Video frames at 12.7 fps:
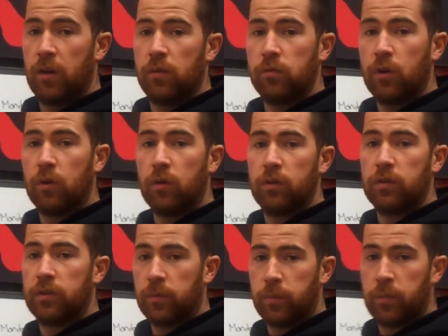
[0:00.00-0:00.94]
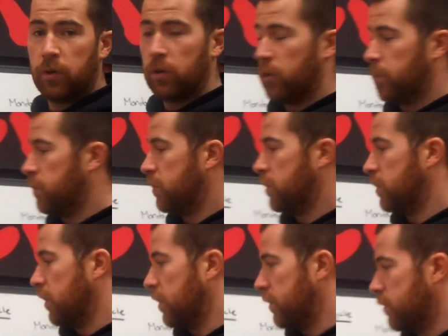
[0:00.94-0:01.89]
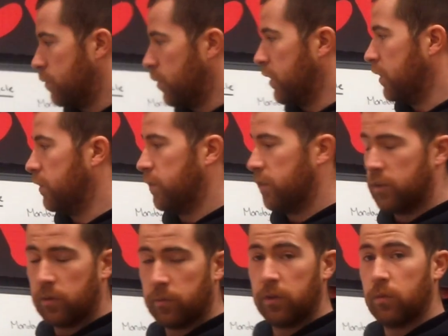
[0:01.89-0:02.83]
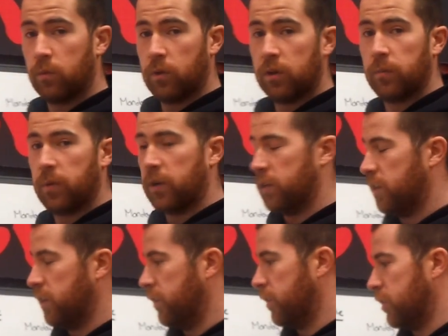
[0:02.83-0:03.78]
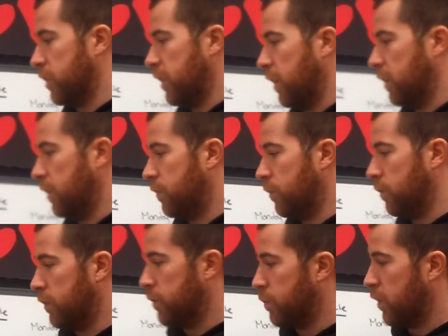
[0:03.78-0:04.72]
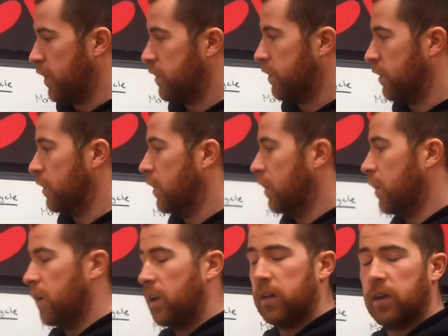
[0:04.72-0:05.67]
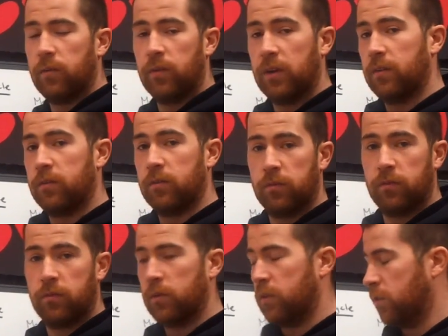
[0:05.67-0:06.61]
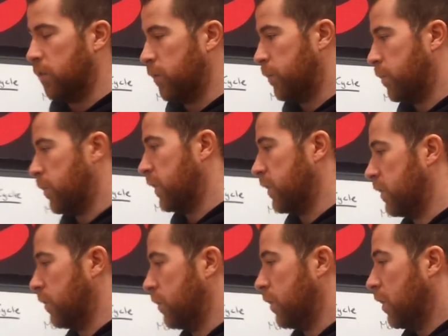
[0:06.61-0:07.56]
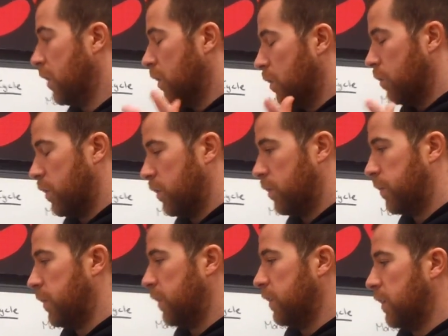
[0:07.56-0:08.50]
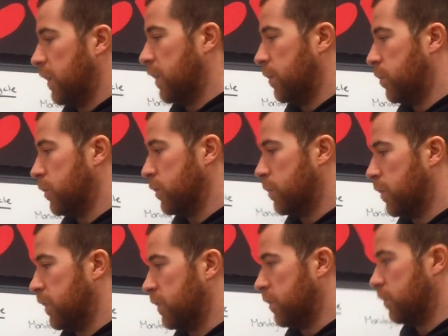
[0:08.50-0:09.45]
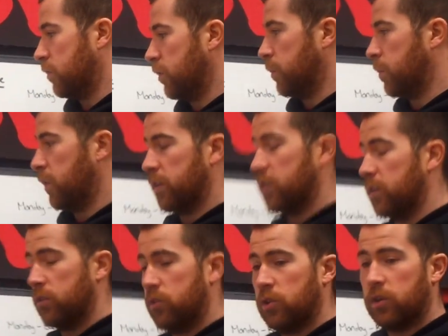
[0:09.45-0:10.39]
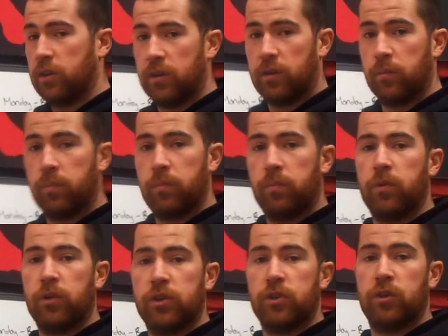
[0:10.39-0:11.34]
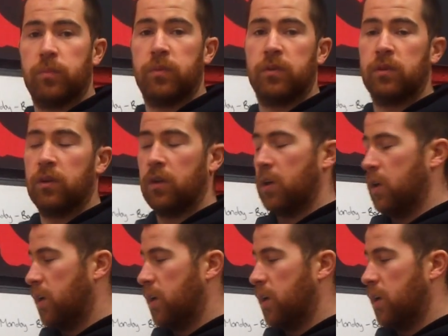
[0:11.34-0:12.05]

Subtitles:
rows or pull-ups or swings or something to work the posterior chain. If it was pressing, again we'd have some form of pressing, whether it be push pressing, strict pressing, jerking, push-ups,